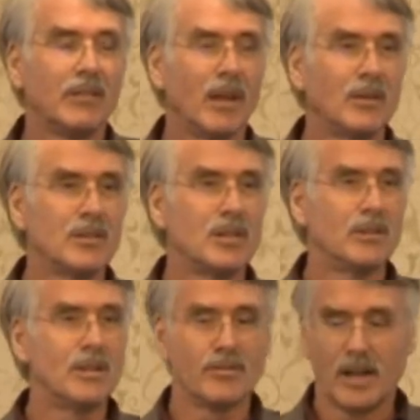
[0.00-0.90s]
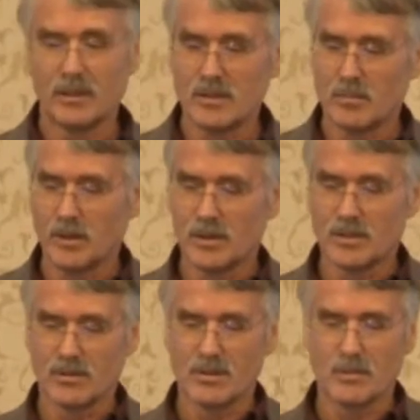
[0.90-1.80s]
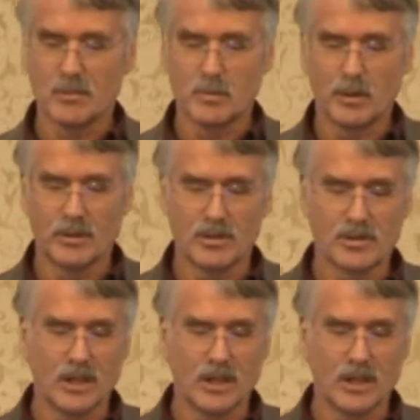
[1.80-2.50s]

than the CERES values because there are some spurious